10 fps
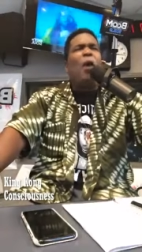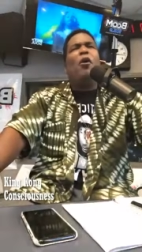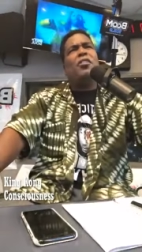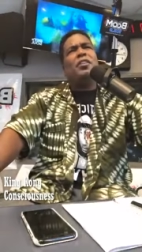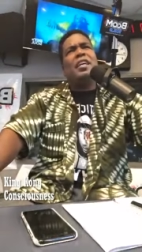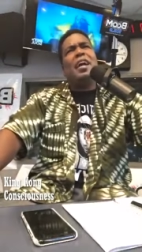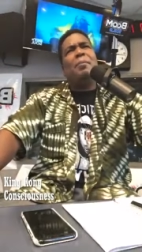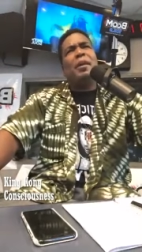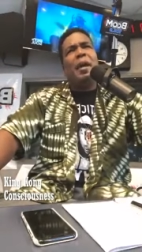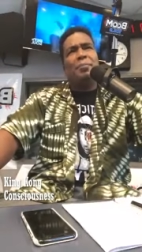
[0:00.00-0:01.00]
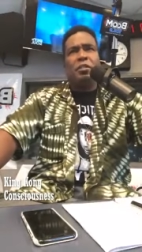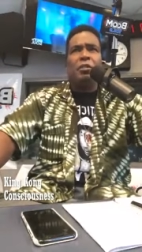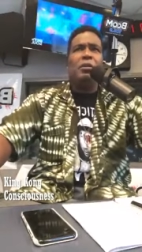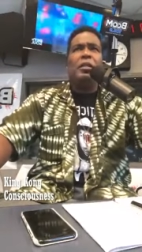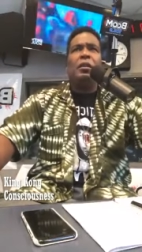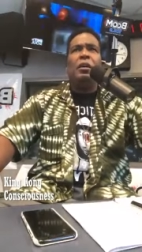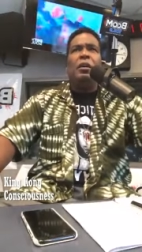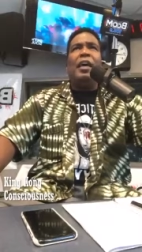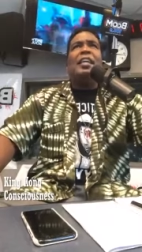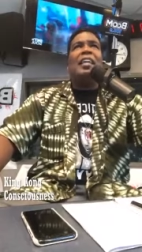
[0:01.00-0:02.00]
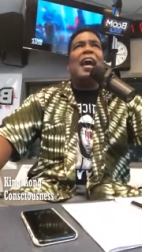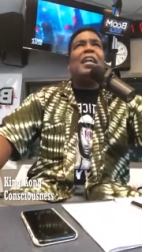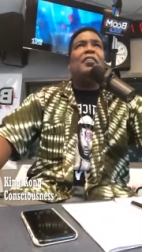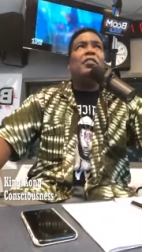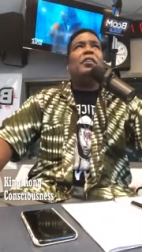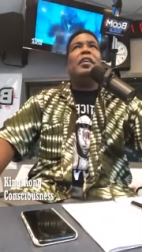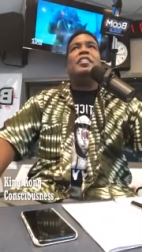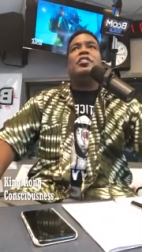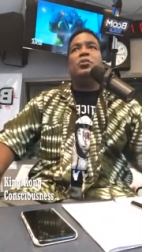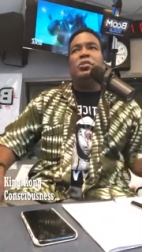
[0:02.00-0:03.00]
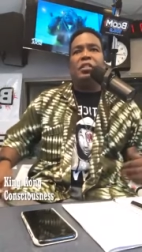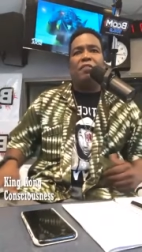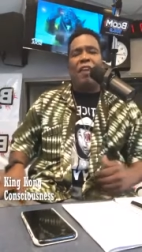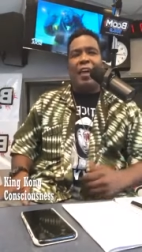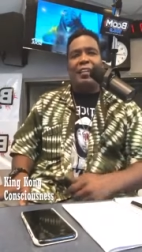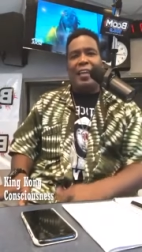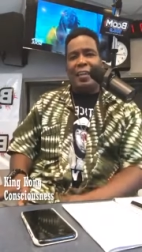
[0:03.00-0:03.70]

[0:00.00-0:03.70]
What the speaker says: All the time, and absolutely. And a lot of it is due to the fact